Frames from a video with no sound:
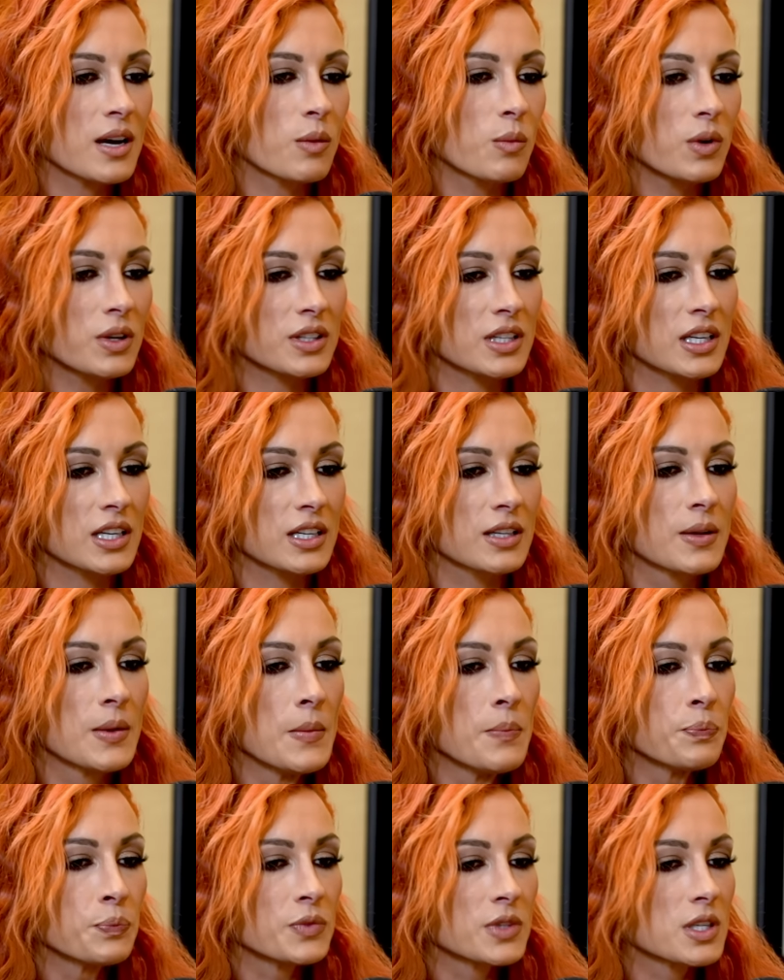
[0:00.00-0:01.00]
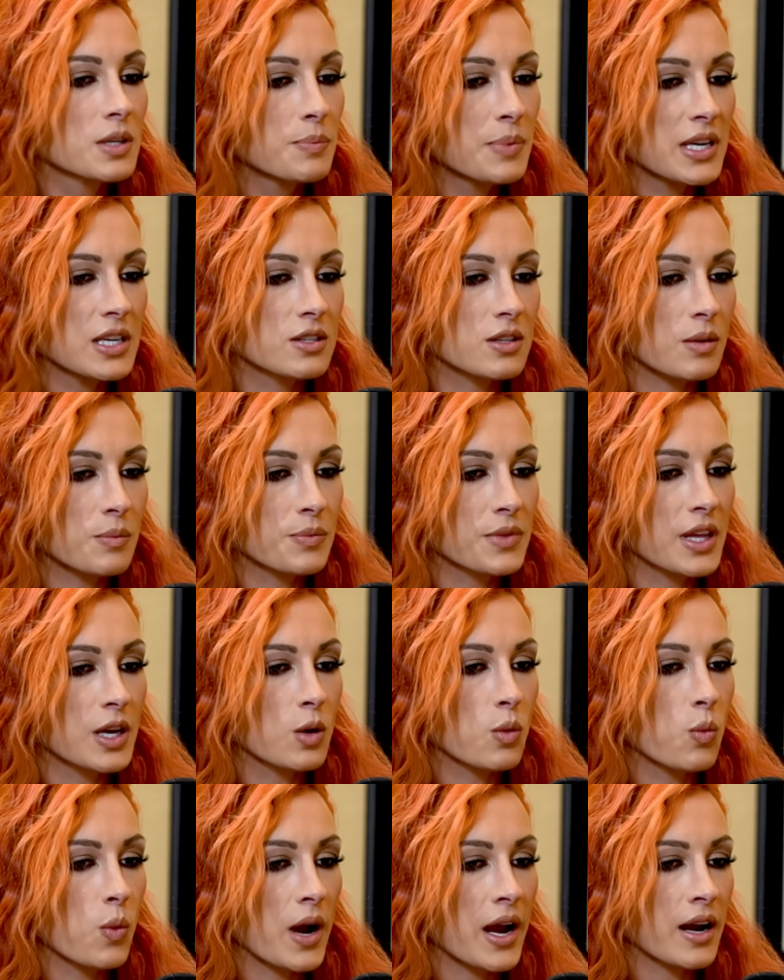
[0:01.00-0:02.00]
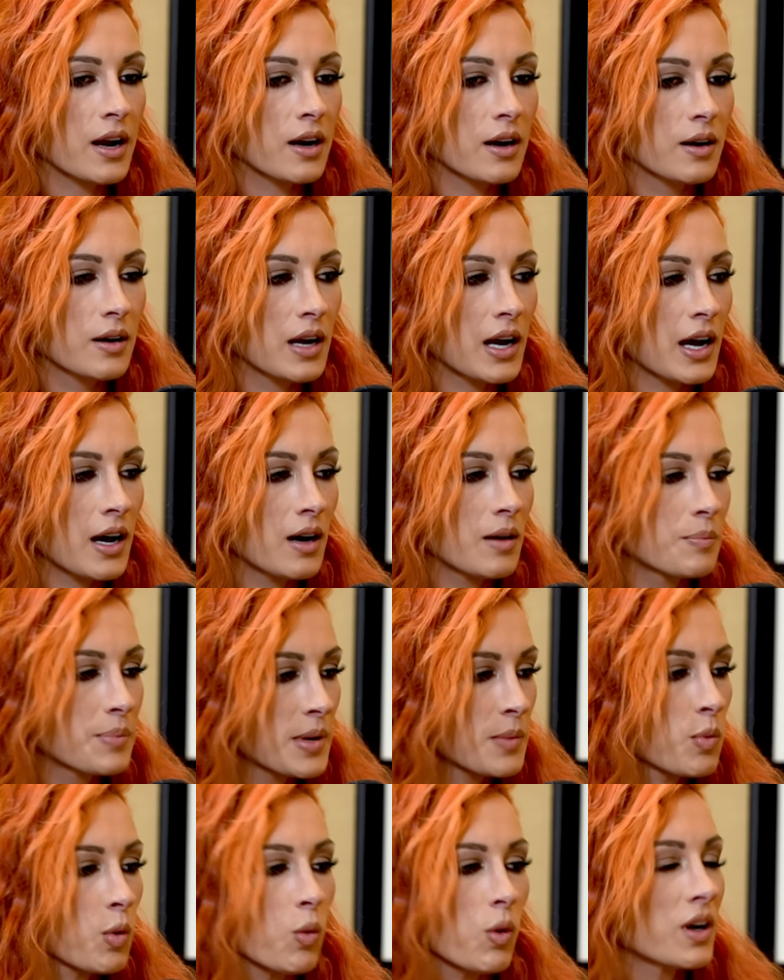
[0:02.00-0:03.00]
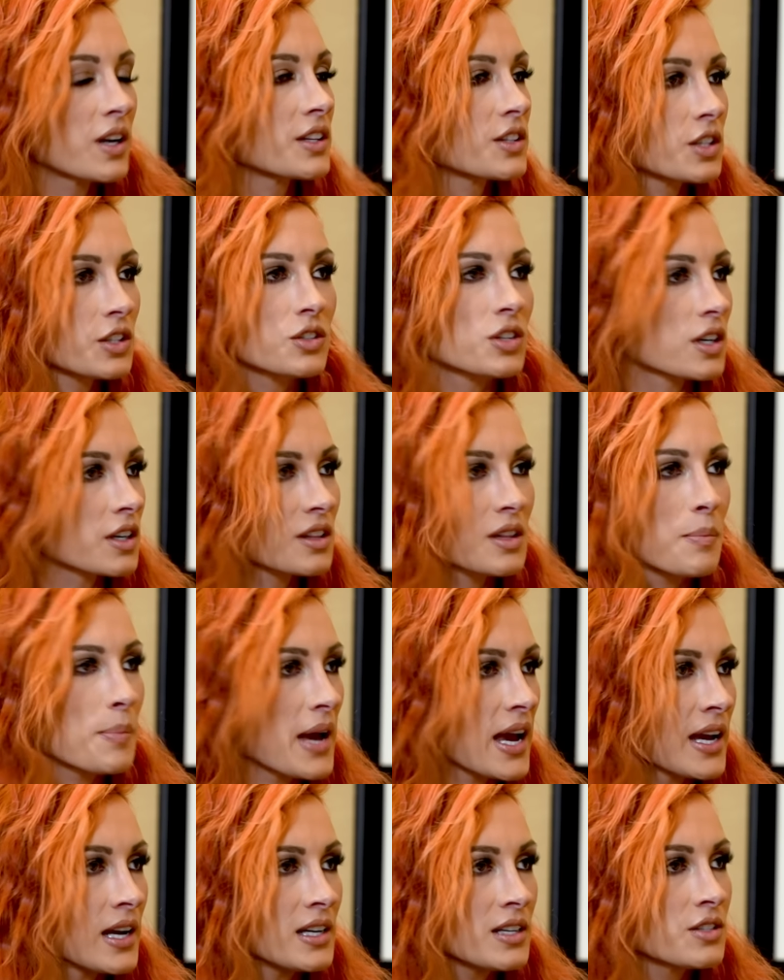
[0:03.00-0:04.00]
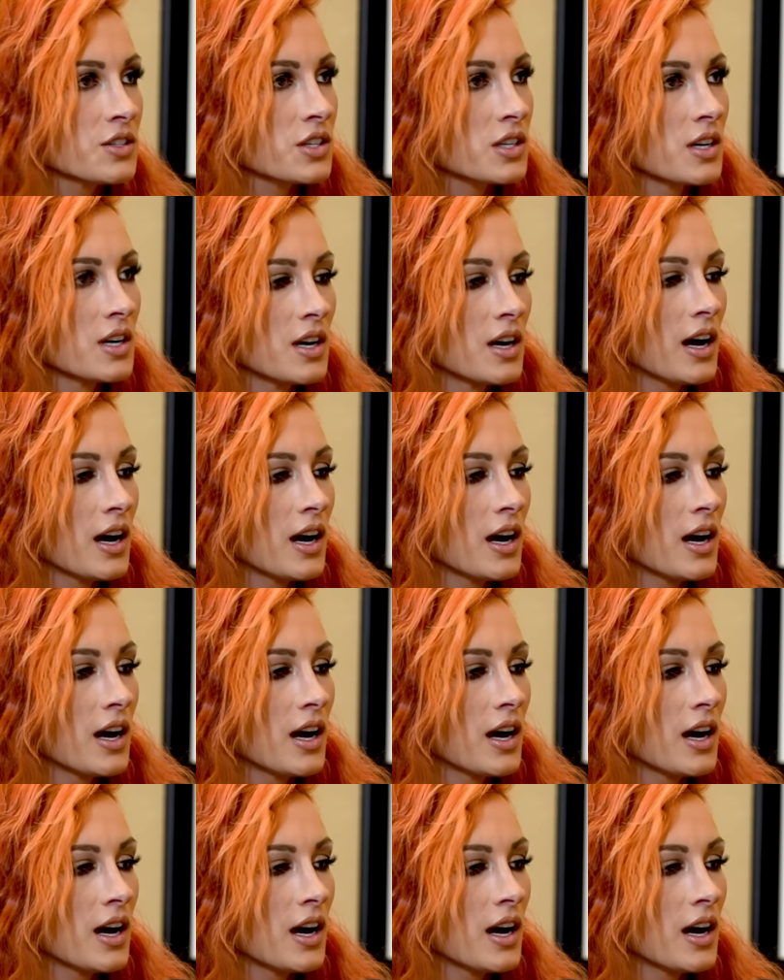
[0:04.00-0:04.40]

I wanted it to be something where uh, people wanted to turn the page,